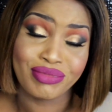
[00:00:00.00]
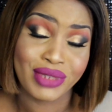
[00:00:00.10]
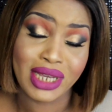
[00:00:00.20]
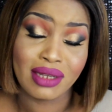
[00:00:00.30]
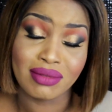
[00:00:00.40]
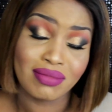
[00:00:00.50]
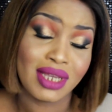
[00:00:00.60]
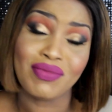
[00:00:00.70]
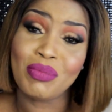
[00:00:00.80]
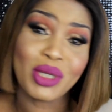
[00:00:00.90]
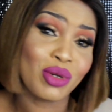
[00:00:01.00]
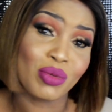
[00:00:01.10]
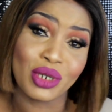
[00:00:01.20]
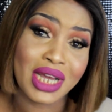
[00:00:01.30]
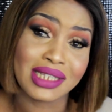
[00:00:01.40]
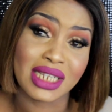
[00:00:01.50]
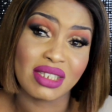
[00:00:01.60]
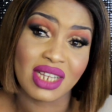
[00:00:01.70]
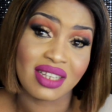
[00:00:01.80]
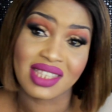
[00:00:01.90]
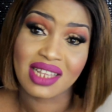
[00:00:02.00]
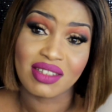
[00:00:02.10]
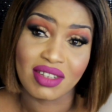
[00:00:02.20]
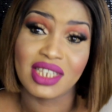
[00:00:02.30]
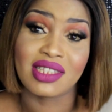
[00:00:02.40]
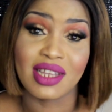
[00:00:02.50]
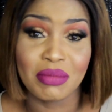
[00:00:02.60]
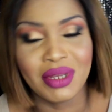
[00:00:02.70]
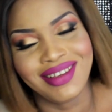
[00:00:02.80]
Yeah, even Bingo will not answer to that because that's not his name.